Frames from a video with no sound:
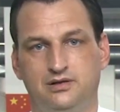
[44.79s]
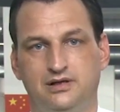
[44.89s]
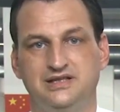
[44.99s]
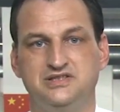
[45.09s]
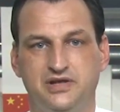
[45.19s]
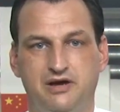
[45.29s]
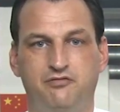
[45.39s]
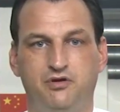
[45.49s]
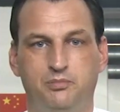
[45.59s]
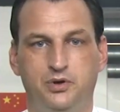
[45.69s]
It's there
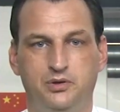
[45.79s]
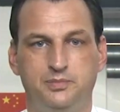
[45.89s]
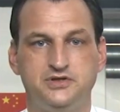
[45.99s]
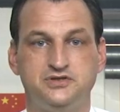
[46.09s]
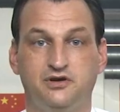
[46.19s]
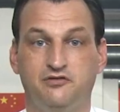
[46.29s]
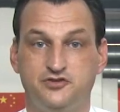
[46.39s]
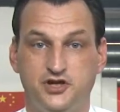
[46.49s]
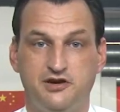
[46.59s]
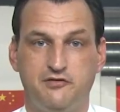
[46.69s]
for a purpose of
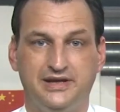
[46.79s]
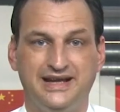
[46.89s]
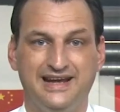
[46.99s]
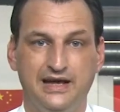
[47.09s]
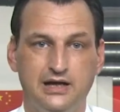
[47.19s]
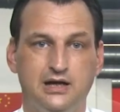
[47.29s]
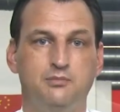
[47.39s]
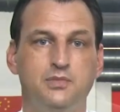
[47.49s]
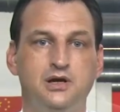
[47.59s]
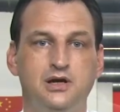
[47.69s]
generating
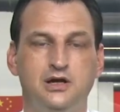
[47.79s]
income,